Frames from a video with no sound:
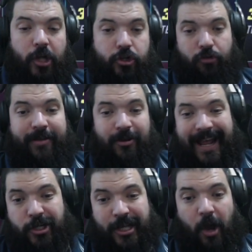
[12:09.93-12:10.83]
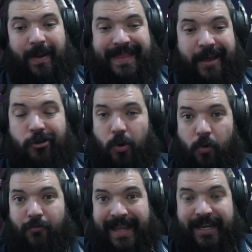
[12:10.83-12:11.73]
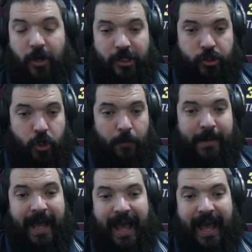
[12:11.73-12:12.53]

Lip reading: Shuri could actually go in there and do a really nice job